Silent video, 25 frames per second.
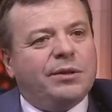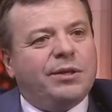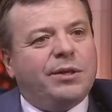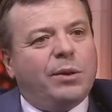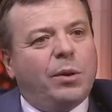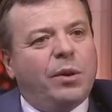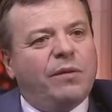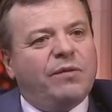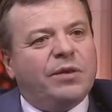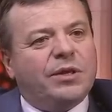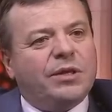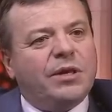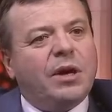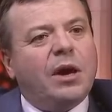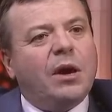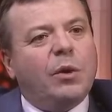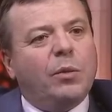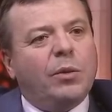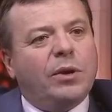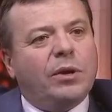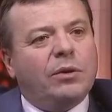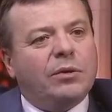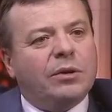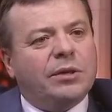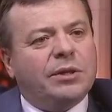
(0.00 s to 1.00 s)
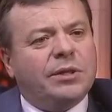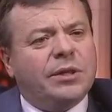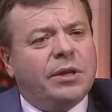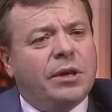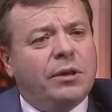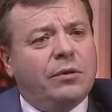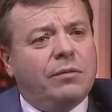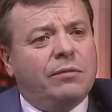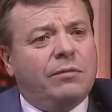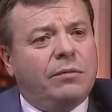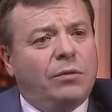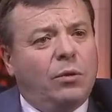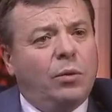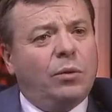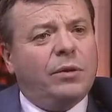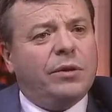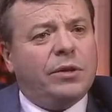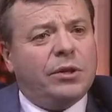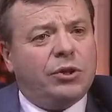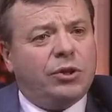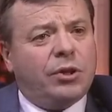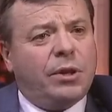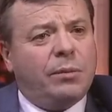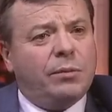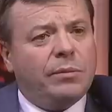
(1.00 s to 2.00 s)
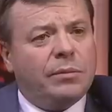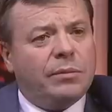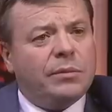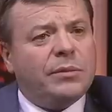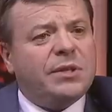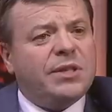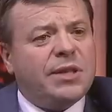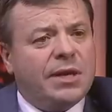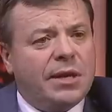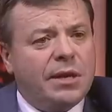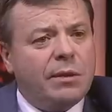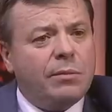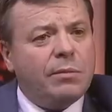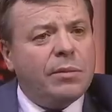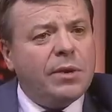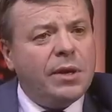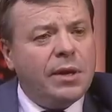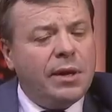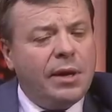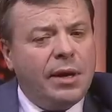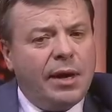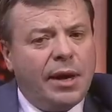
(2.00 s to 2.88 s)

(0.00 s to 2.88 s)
So over time, we got to know all of the Trump team,